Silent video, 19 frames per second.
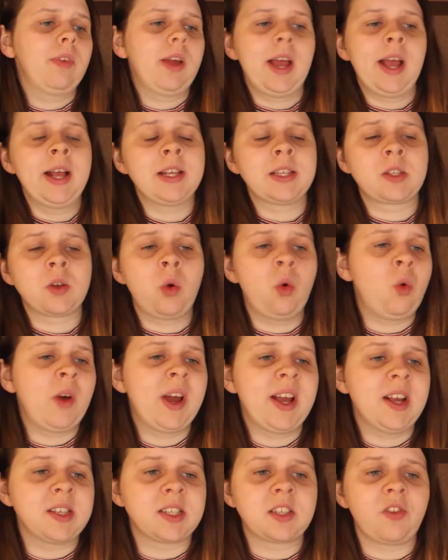It's
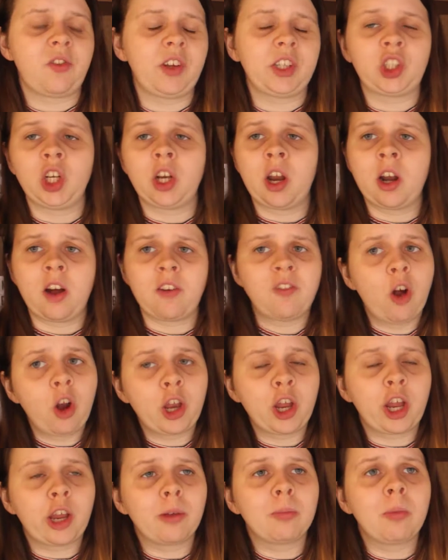always sufficient enough
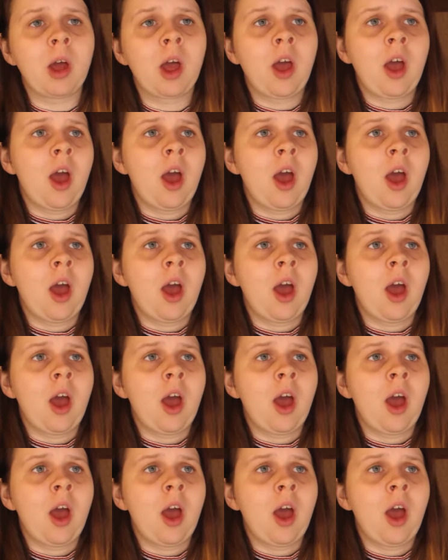volume.